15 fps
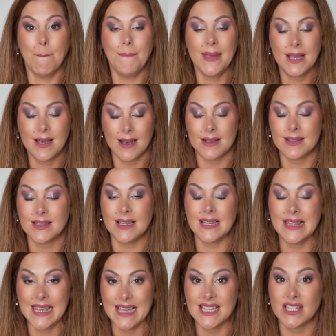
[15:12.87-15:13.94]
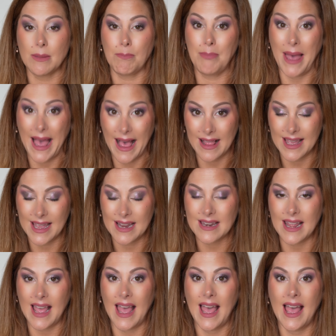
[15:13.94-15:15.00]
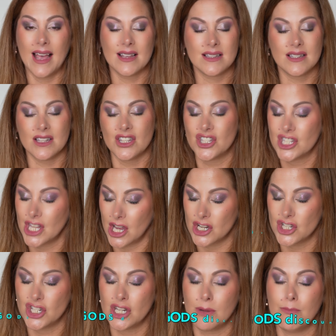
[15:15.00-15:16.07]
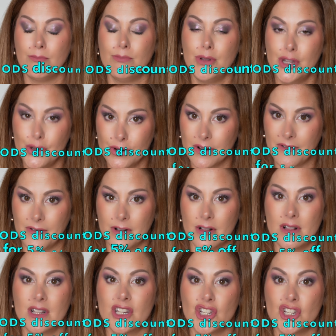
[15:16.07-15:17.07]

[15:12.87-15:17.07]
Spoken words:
because this palette has such beautiful